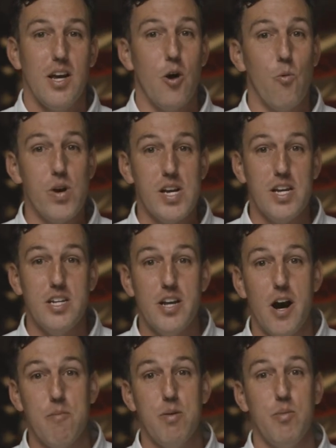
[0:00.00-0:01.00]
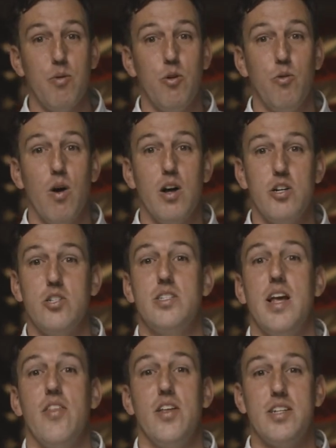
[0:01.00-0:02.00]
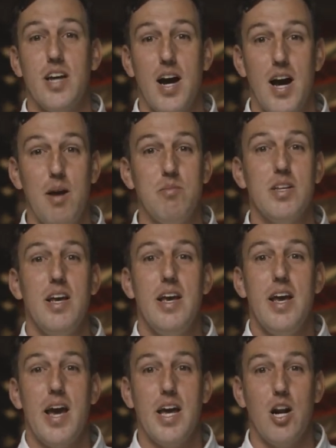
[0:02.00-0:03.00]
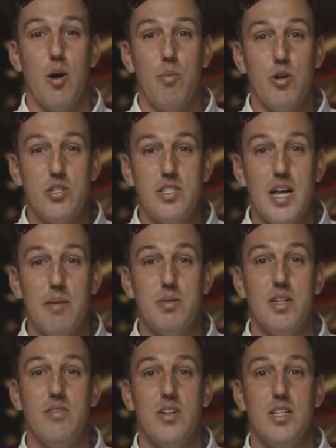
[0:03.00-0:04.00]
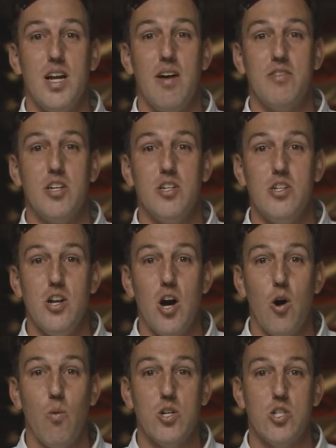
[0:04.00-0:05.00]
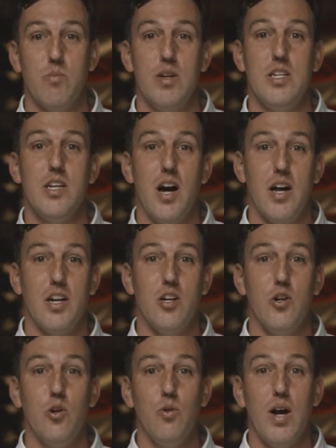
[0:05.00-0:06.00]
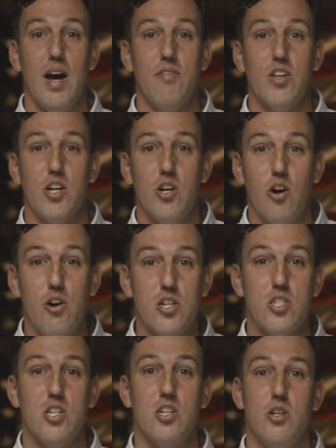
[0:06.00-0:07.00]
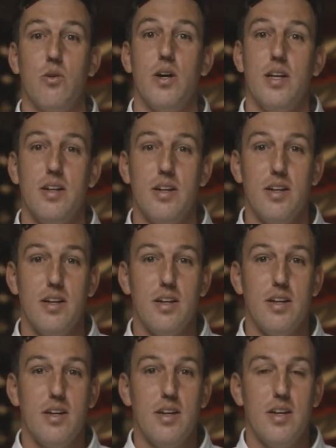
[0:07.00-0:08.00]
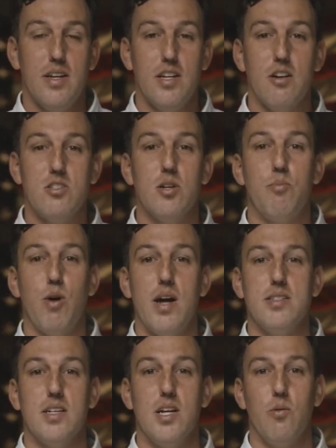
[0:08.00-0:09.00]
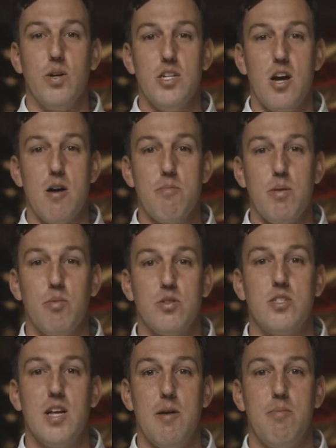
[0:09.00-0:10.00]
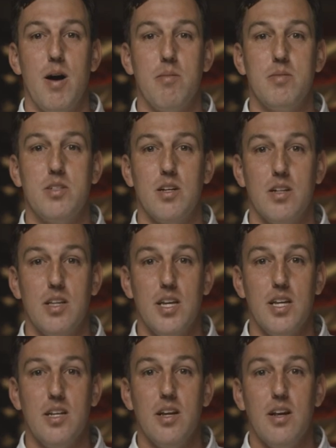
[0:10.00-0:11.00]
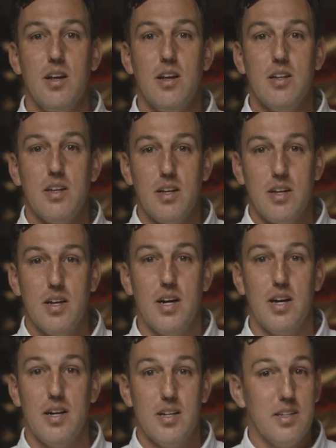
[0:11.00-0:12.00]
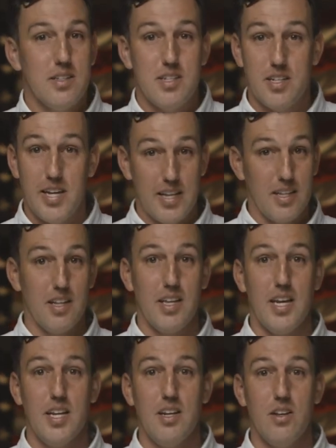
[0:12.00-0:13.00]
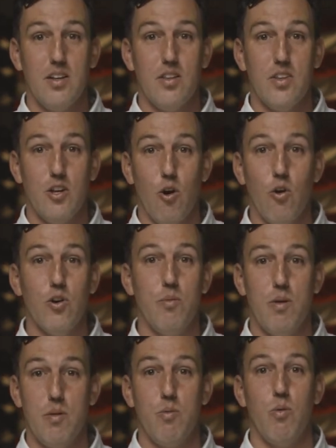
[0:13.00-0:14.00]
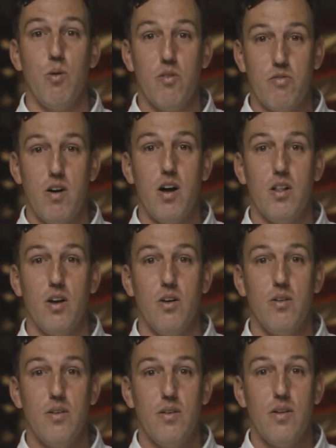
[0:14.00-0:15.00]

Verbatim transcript: And we need young people who understand the times and are perceptive enough to know what should be done and who have the courage to do it. You know, surprisingly, when young people step up to lead, uh, to take the lead, the older people will follow,